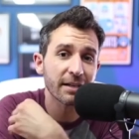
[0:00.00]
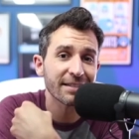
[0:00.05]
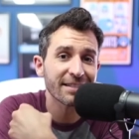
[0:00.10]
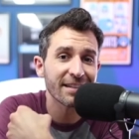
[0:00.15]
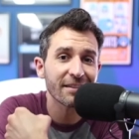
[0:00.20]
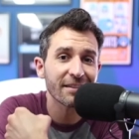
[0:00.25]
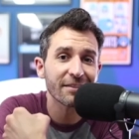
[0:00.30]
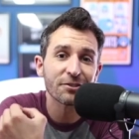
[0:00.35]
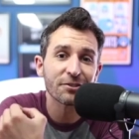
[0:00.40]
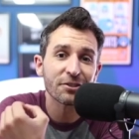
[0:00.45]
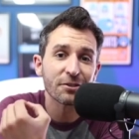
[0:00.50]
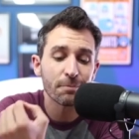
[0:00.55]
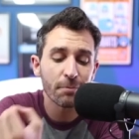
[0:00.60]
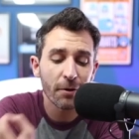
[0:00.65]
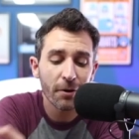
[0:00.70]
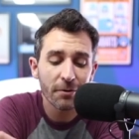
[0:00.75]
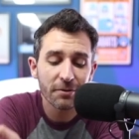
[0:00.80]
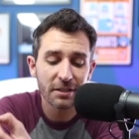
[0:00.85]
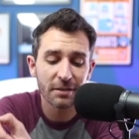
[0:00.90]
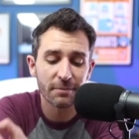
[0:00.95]
because
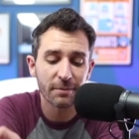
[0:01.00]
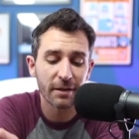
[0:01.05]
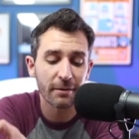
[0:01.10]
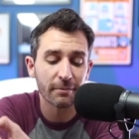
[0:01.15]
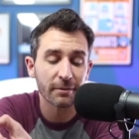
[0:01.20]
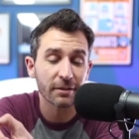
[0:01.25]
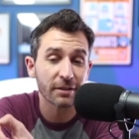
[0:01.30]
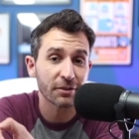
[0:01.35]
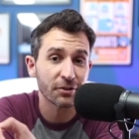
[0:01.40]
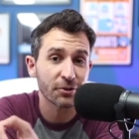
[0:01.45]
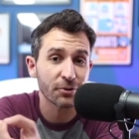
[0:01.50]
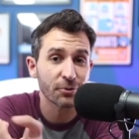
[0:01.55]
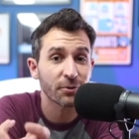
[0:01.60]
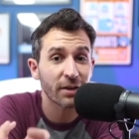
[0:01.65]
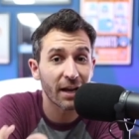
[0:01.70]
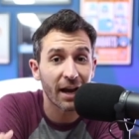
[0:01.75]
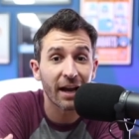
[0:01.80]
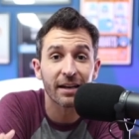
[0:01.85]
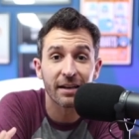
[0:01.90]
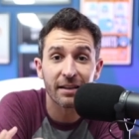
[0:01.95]
they're supposed to be able to
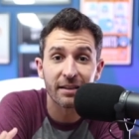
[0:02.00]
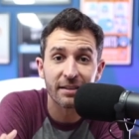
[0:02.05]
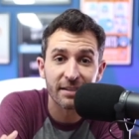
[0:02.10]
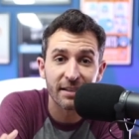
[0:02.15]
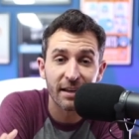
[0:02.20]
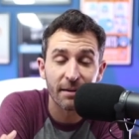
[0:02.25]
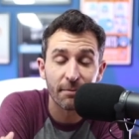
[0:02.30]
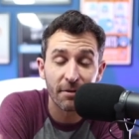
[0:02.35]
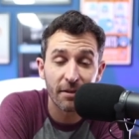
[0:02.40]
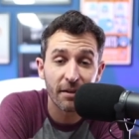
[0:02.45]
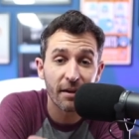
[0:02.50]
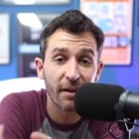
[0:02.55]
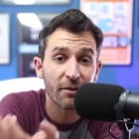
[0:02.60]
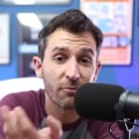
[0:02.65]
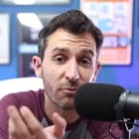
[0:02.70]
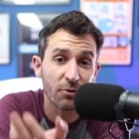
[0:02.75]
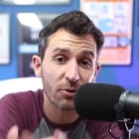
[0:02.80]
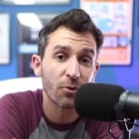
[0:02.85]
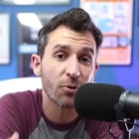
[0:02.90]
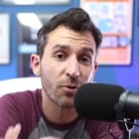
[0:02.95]
do kind of the same
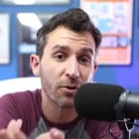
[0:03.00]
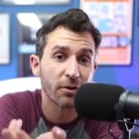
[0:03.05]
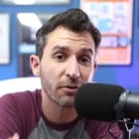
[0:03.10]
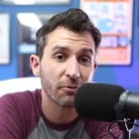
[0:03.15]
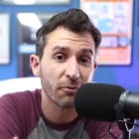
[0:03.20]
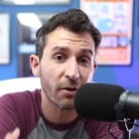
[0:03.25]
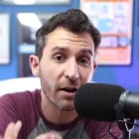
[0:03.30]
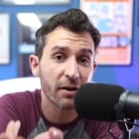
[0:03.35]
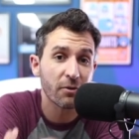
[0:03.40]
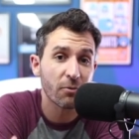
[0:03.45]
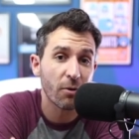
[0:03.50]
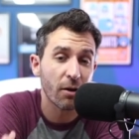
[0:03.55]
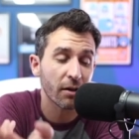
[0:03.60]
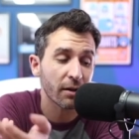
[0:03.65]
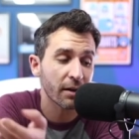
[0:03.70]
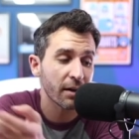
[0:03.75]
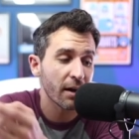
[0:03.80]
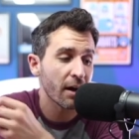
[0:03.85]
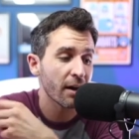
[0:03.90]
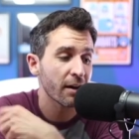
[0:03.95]
thing, record
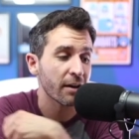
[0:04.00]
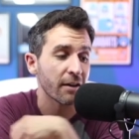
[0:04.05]
great quality